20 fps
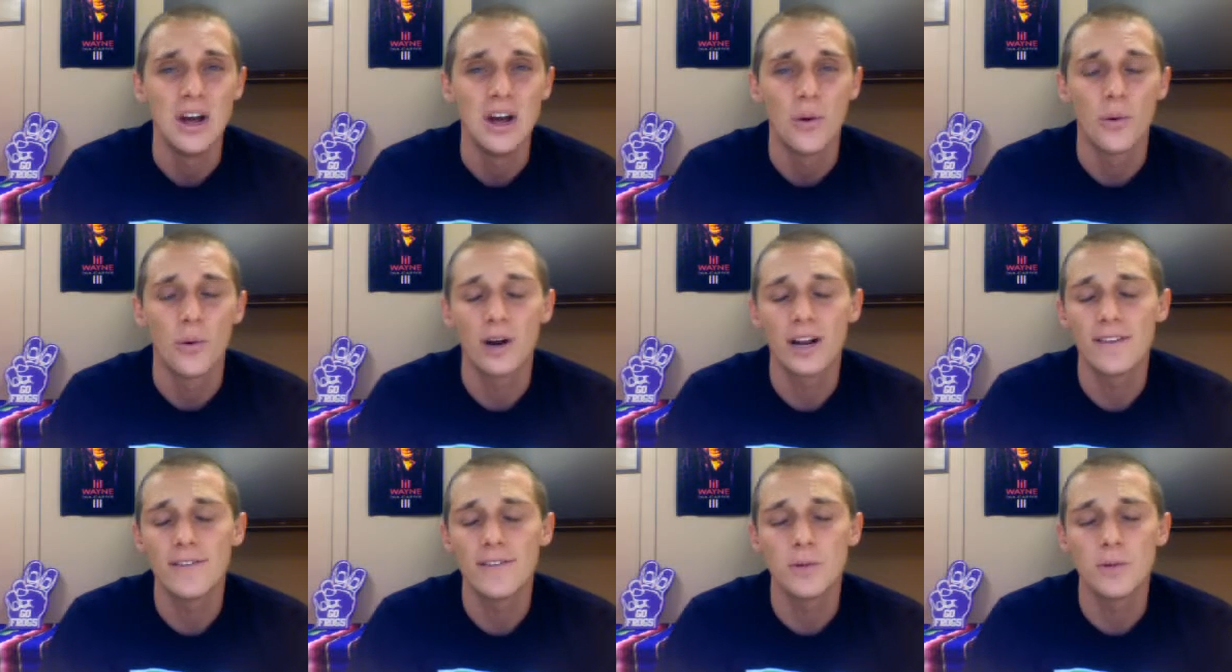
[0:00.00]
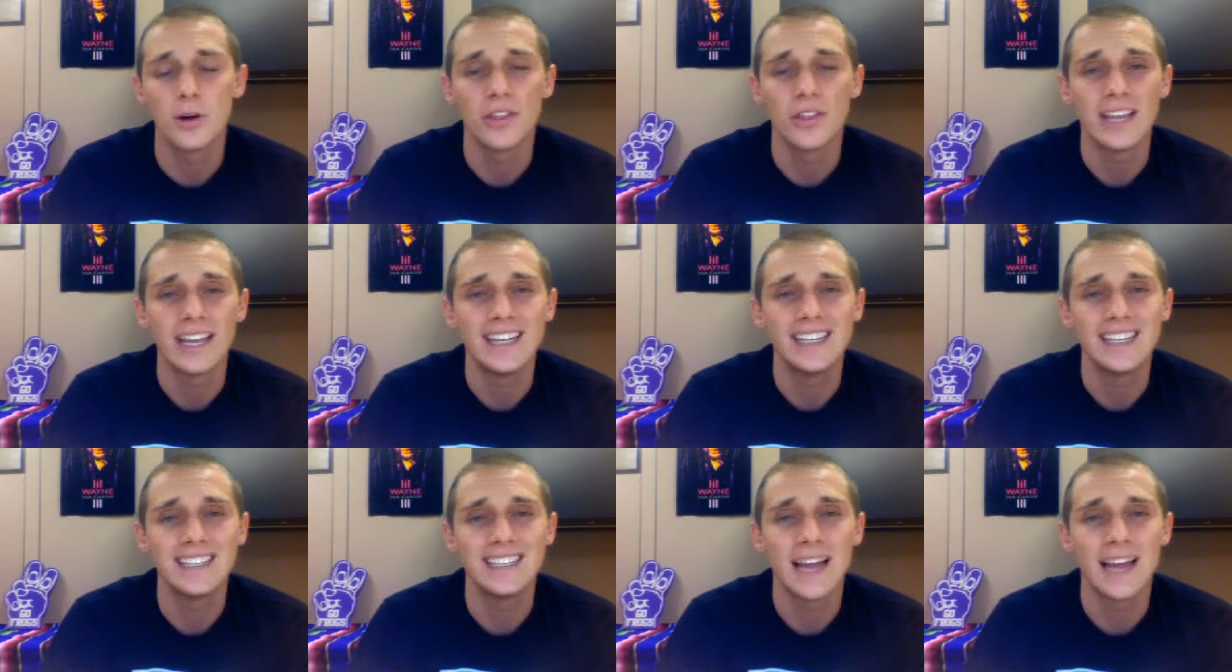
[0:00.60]
We're going to give you the most
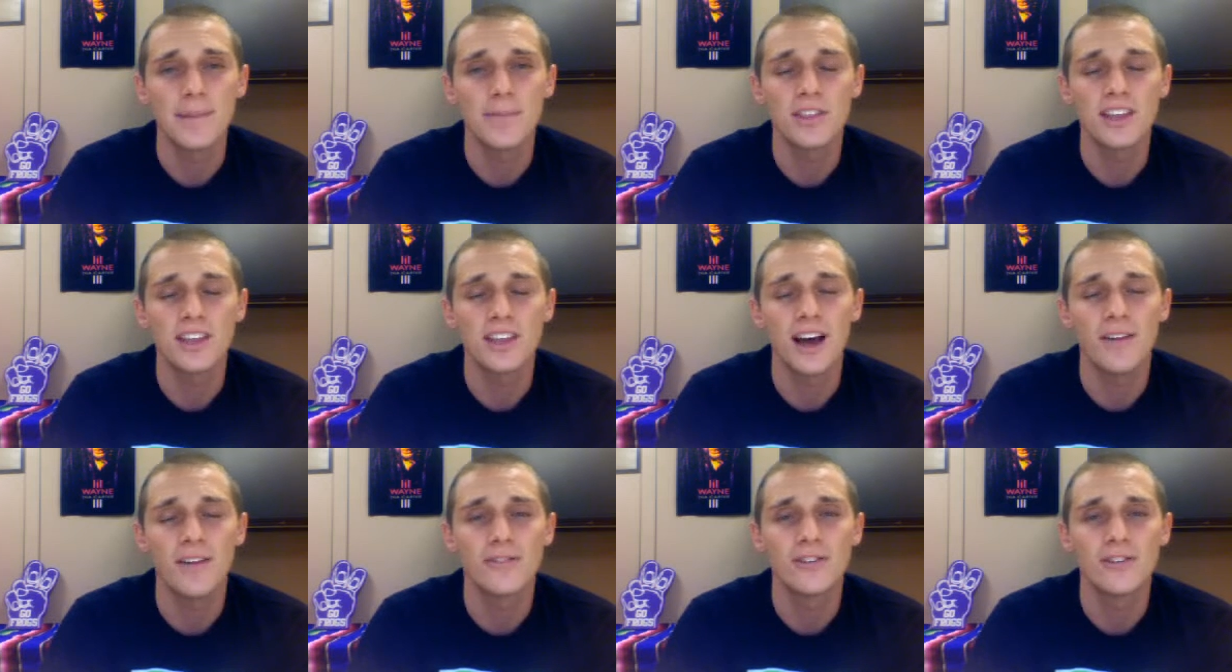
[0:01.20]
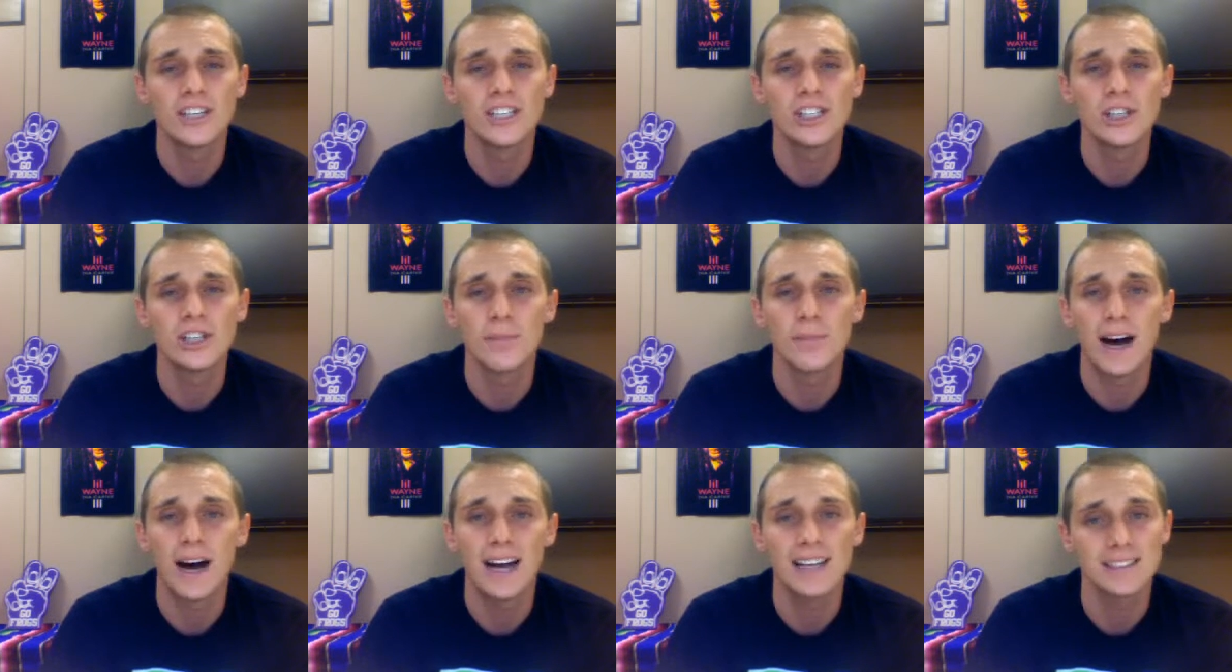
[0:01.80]
in-depth coverage
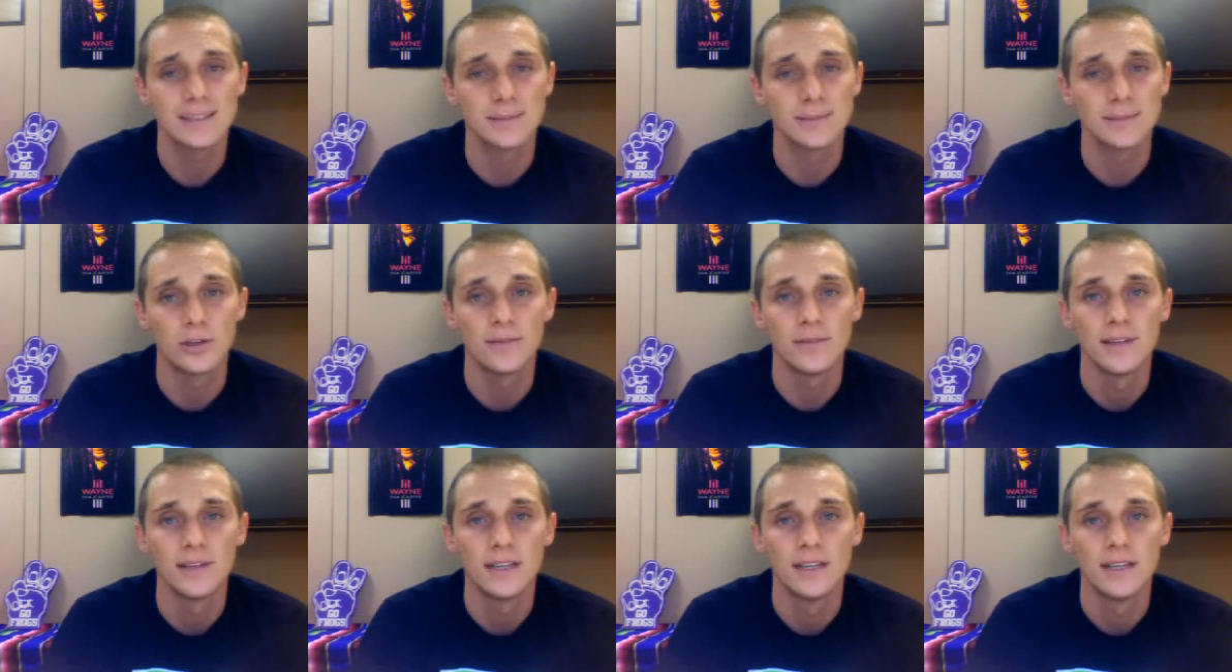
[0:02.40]
possible